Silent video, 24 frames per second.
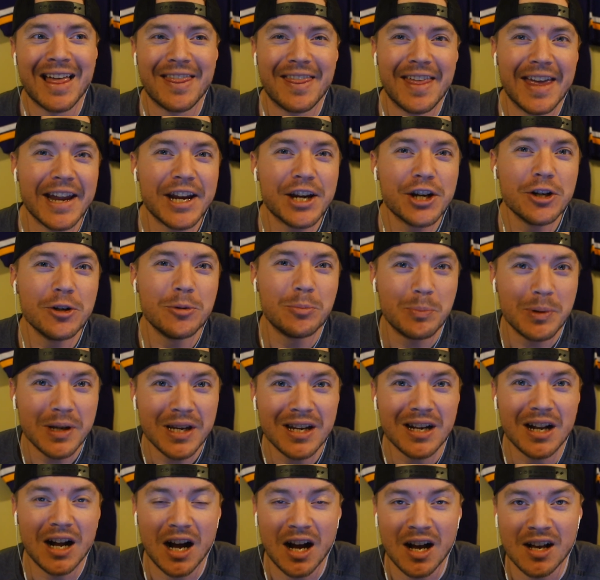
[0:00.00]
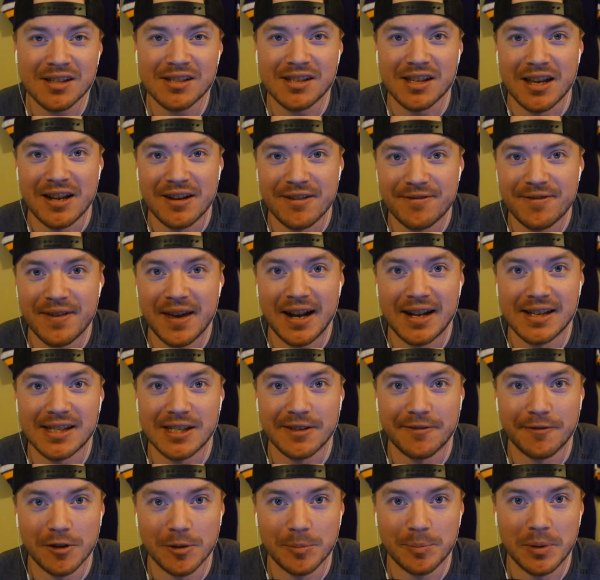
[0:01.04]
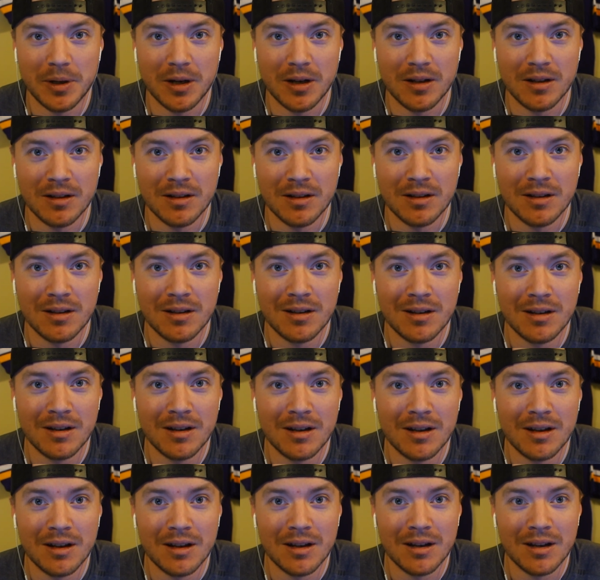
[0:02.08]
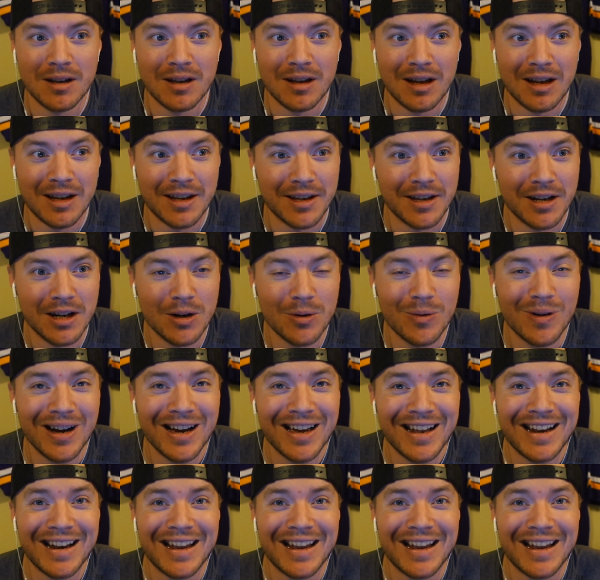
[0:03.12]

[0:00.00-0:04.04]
they could beat us in fantasy football. You know what?